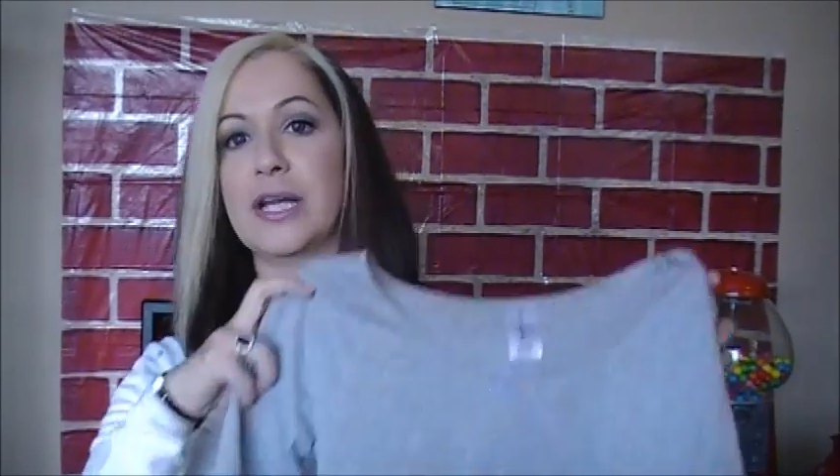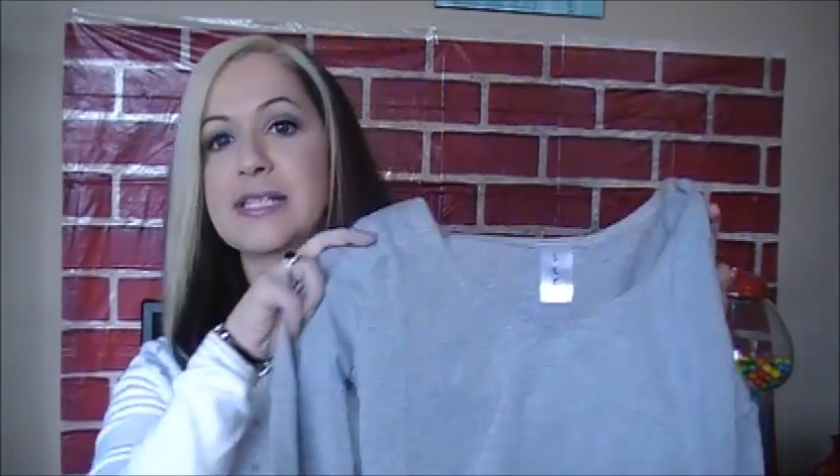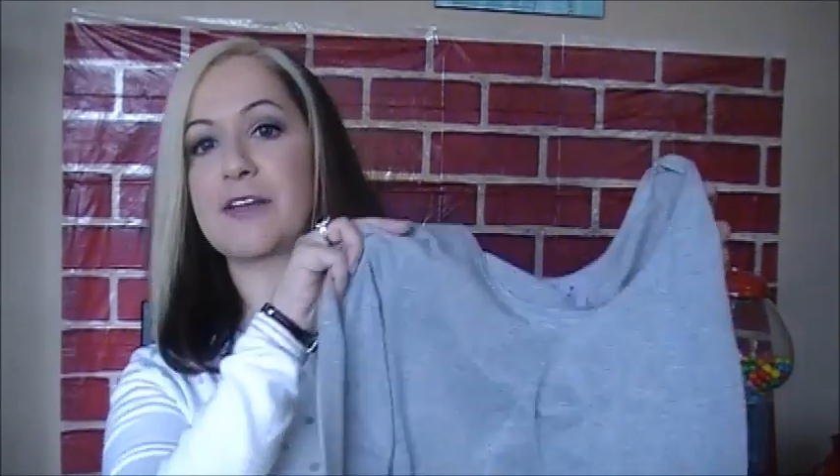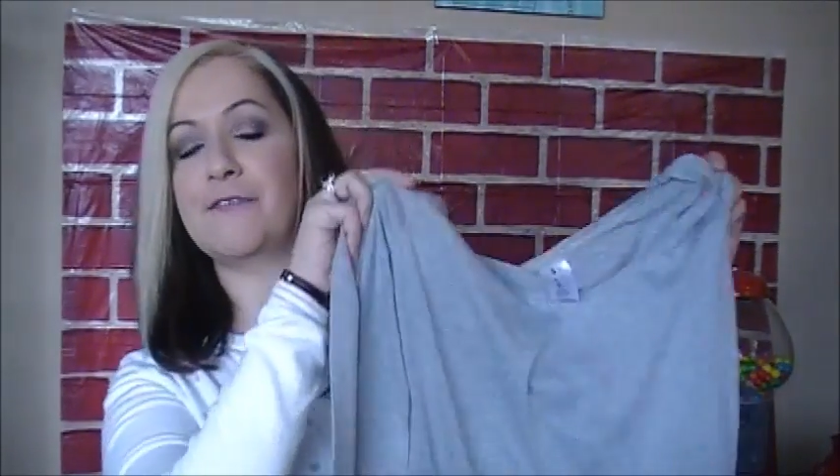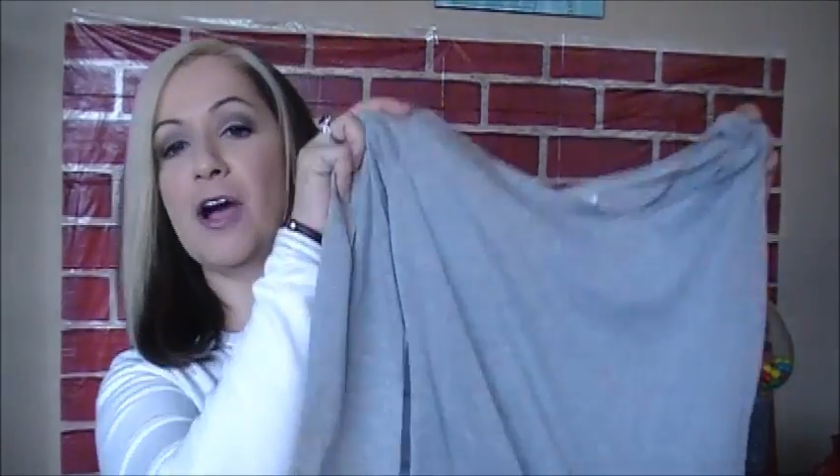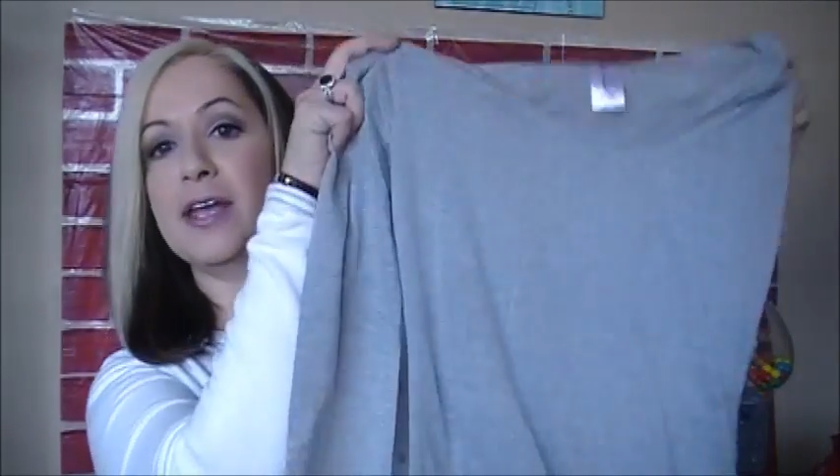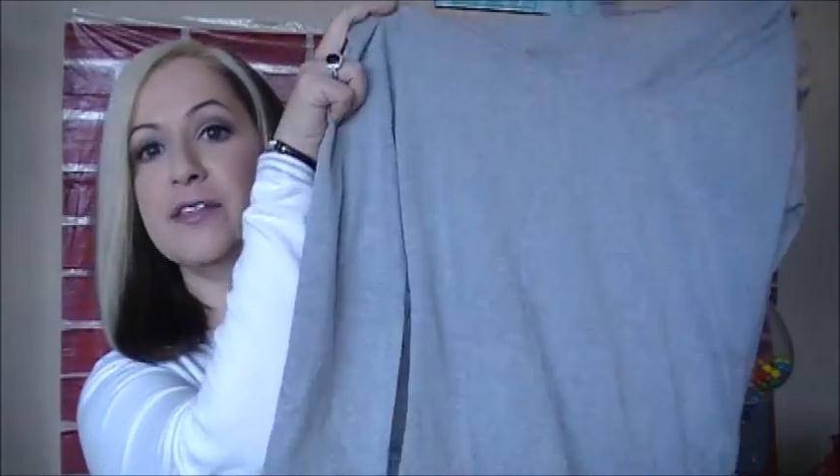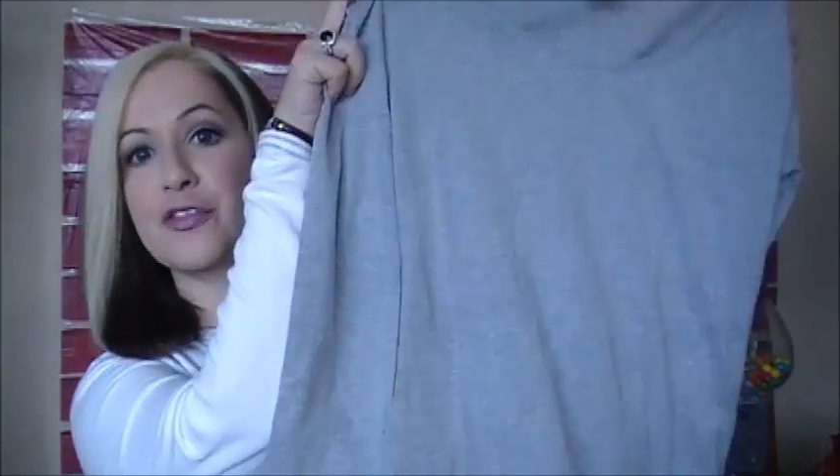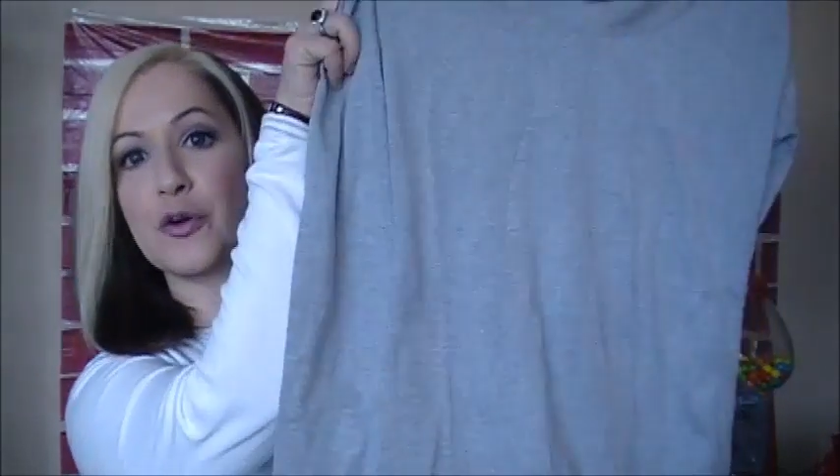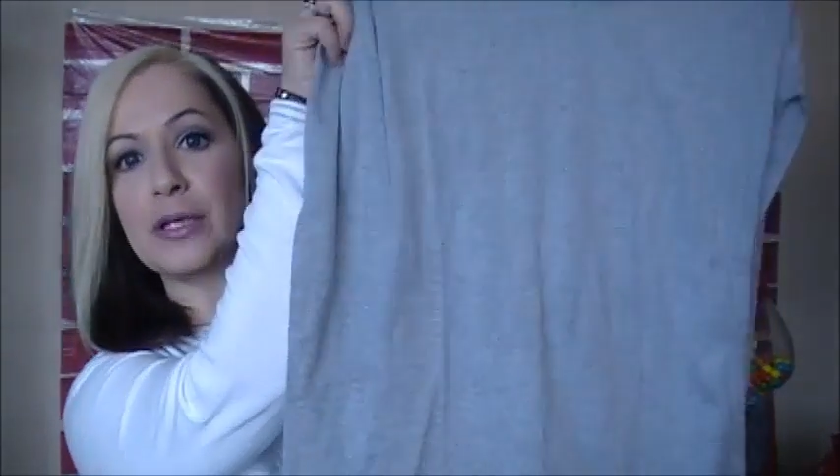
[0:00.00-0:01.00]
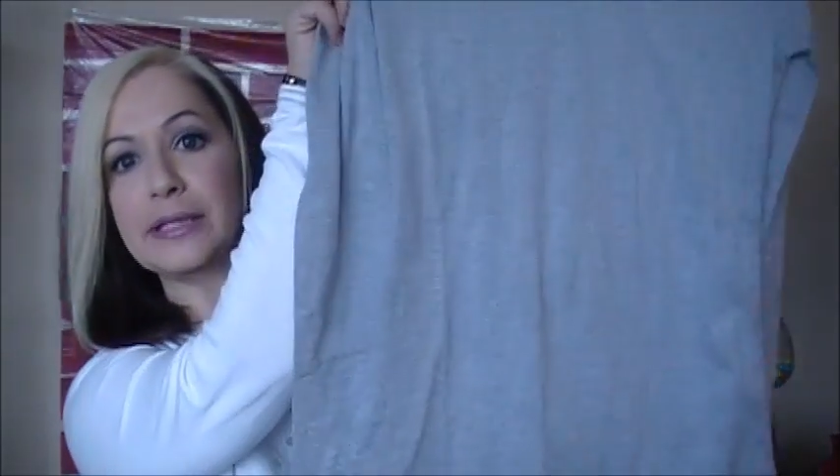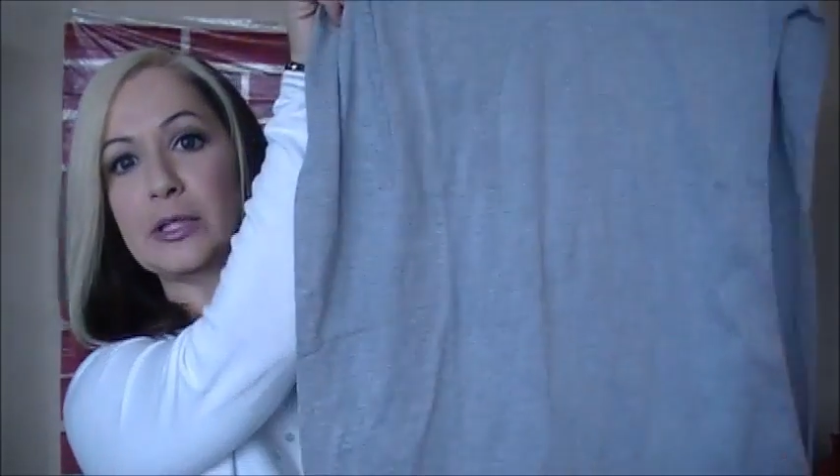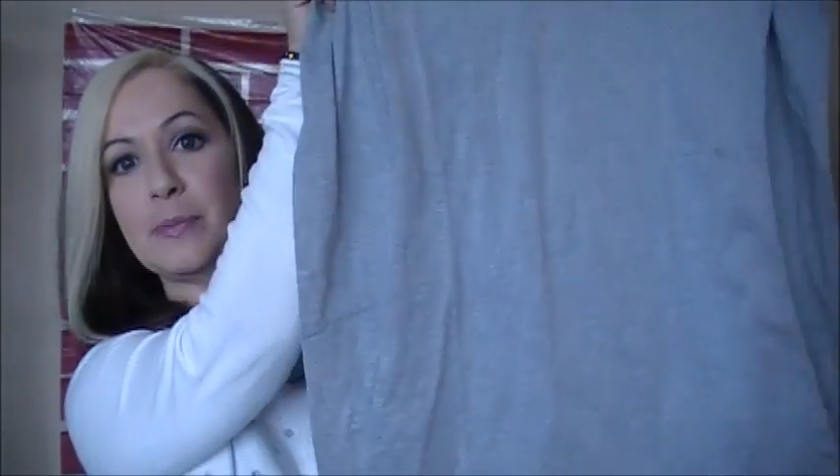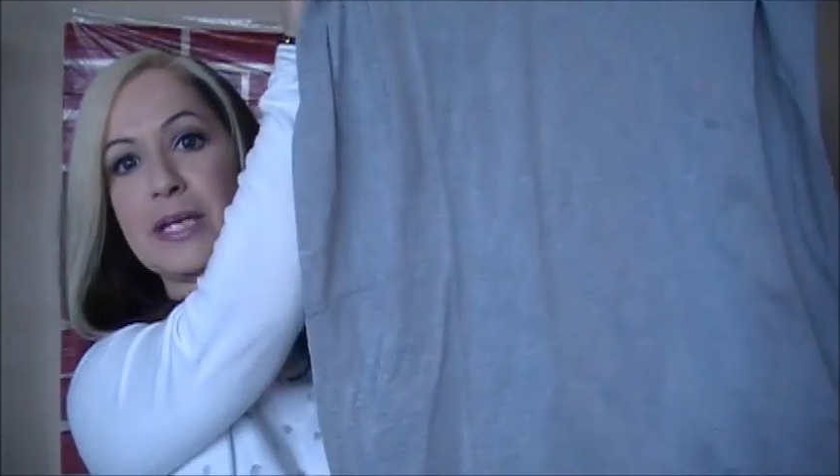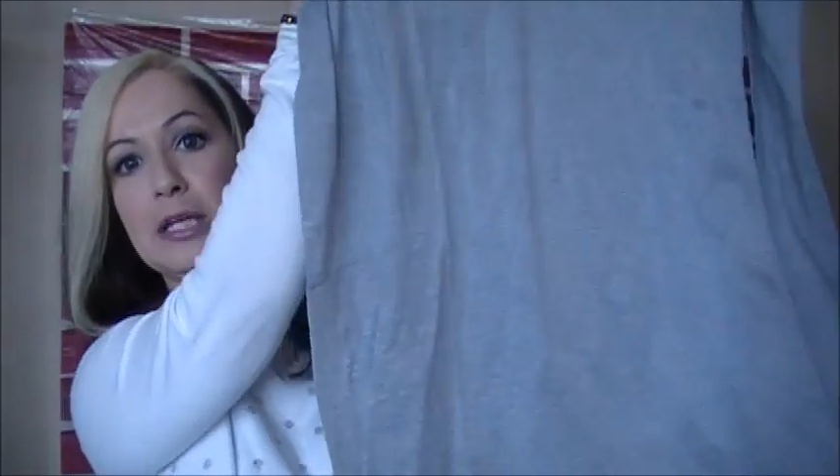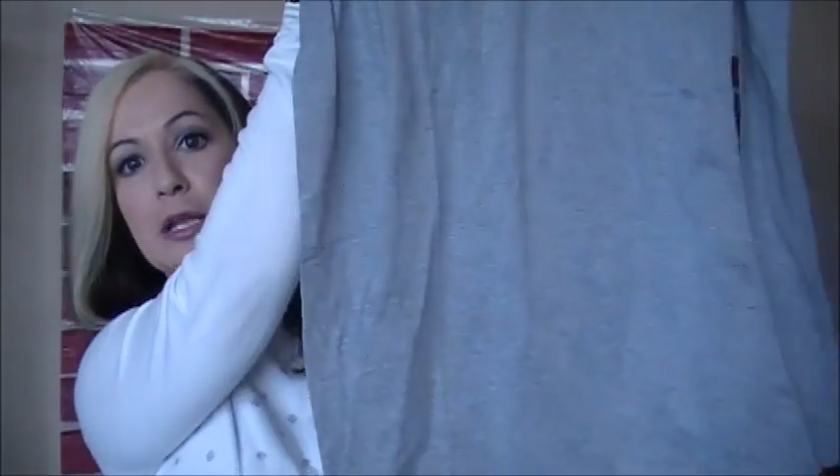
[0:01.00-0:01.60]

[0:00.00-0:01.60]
is I find that they're a little bit